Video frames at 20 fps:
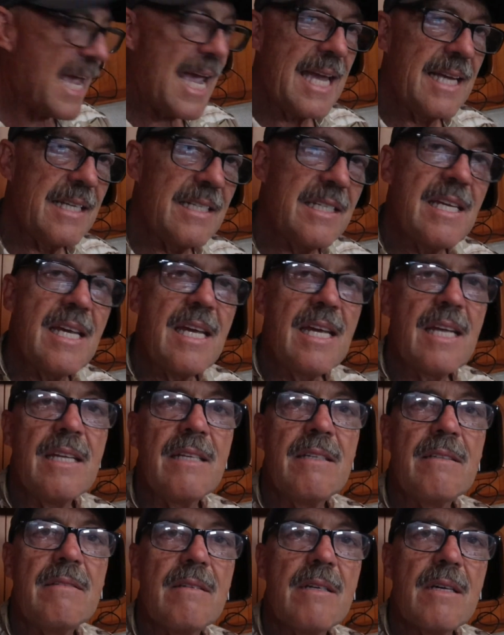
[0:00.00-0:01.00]

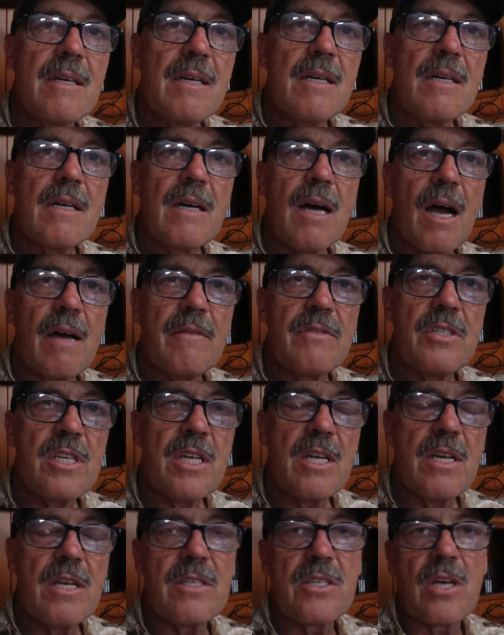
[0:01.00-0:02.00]
18. I've
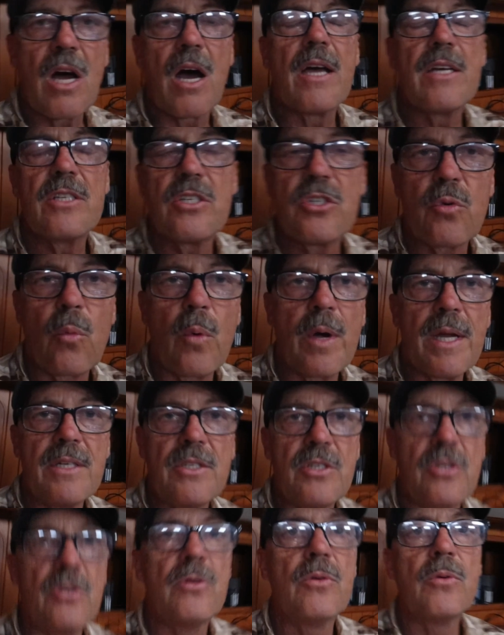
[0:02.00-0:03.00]
seen as high as
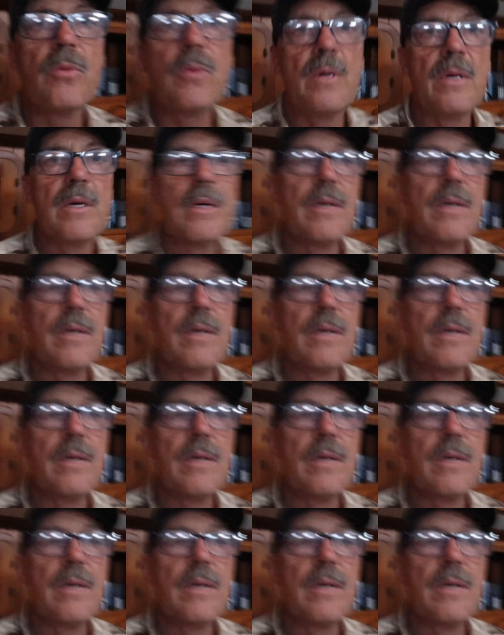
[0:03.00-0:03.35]
22.